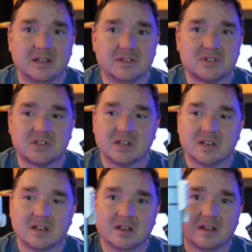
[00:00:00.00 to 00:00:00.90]
is
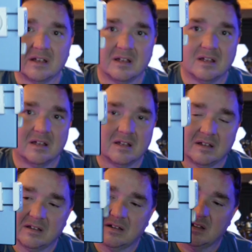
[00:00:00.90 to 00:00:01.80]

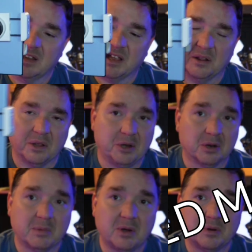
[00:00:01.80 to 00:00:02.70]
like a
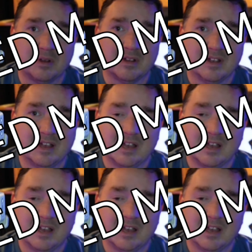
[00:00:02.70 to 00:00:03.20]
linear mode.